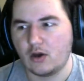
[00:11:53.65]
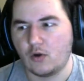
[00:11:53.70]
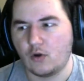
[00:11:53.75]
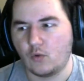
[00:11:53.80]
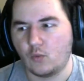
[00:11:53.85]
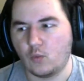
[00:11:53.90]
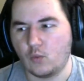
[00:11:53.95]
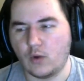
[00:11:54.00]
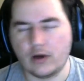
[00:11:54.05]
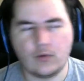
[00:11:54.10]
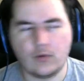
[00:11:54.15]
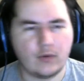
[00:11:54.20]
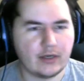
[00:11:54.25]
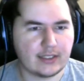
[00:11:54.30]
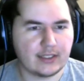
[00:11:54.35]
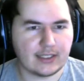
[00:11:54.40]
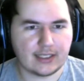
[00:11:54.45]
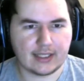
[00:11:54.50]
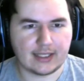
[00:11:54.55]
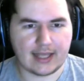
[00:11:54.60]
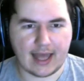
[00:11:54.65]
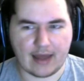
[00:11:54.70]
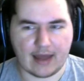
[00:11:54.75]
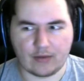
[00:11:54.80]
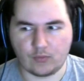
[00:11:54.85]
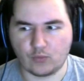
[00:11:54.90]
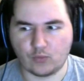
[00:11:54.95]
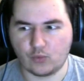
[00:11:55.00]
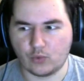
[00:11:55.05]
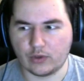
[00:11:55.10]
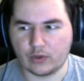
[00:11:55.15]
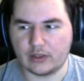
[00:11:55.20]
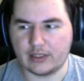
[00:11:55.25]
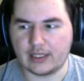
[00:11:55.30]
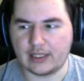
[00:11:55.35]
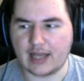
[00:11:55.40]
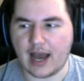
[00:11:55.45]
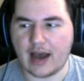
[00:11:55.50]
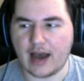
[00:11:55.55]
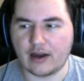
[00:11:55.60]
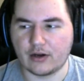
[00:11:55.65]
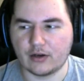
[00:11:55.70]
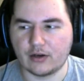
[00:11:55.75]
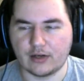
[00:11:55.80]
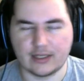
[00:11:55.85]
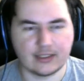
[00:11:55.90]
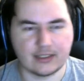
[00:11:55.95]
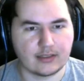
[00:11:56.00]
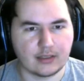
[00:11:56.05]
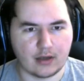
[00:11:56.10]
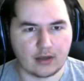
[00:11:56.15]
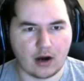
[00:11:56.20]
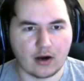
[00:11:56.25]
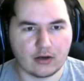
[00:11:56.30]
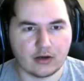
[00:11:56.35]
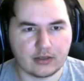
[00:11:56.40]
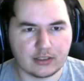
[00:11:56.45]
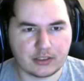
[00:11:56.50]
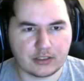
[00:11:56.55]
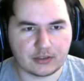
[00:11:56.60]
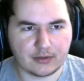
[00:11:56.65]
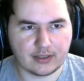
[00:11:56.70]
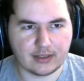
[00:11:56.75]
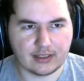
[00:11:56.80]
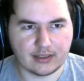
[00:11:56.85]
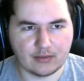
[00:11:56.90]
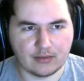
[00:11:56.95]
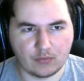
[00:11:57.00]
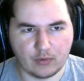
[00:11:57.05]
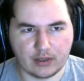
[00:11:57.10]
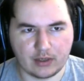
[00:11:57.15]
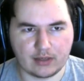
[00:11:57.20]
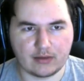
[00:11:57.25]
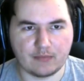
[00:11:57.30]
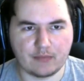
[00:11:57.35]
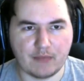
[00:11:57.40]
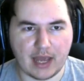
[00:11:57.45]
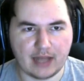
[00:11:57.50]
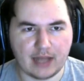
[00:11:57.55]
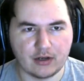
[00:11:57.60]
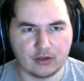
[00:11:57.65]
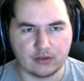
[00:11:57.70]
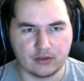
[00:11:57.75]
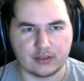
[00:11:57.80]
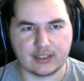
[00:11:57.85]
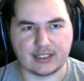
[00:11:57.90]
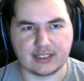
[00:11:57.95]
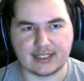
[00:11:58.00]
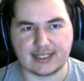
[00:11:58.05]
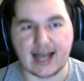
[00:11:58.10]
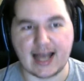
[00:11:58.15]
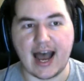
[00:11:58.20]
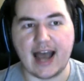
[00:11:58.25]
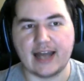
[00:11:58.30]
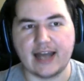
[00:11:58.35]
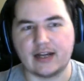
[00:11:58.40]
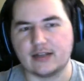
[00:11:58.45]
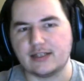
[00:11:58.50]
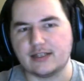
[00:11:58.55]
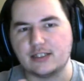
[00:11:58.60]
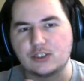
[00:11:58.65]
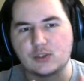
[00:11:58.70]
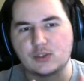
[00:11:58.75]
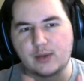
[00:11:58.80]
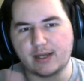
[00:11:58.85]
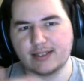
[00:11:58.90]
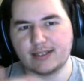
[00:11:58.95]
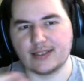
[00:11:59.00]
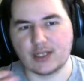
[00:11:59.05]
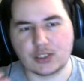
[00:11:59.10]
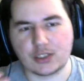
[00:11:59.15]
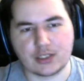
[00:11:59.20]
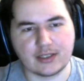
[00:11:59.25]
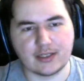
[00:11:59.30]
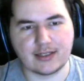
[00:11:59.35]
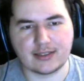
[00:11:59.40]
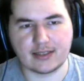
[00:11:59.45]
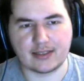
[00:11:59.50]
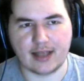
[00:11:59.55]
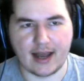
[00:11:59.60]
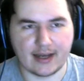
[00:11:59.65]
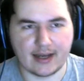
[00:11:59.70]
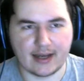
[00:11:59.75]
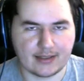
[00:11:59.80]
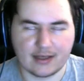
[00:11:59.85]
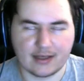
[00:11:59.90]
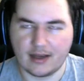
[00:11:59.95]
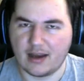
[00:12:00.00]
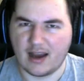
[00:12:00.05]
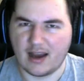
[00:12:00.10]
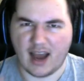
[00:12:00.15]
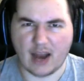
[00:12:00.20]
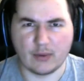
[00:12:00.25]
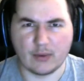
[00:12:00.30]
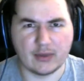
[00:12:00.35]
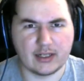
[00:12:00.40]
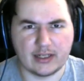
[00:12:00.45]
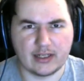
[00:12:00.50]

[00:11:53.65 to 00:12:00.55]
what was it that really got her into artistry and what made her decide on these transitioning slides. I really